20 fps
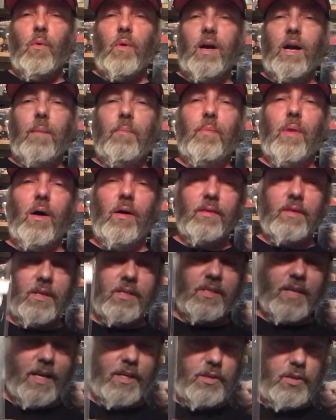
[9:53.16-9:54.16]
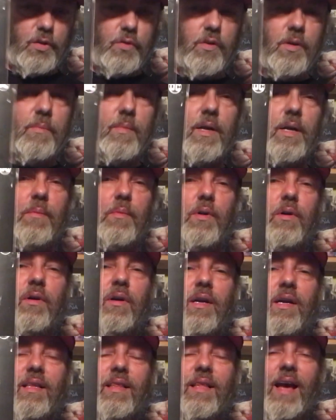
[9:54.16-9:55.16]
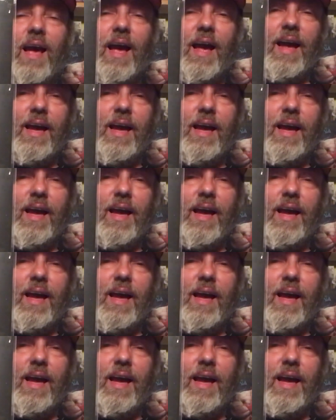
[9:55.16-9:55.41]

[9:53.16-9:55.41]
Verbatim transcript: When I bought this, I do remember the